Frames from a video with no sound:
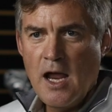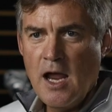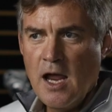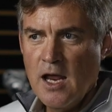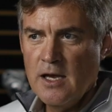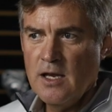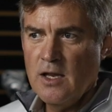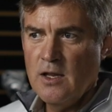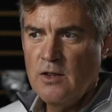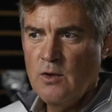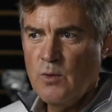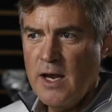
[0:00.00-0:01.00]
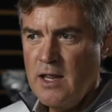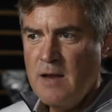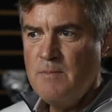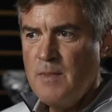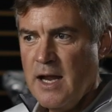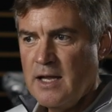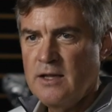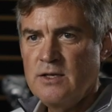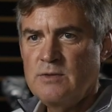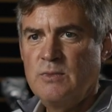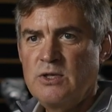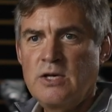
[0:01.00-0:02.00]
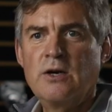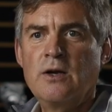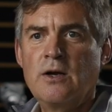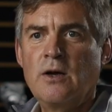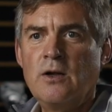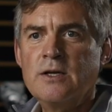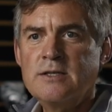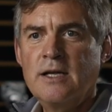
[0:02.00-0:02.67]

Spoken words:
And the way they make this material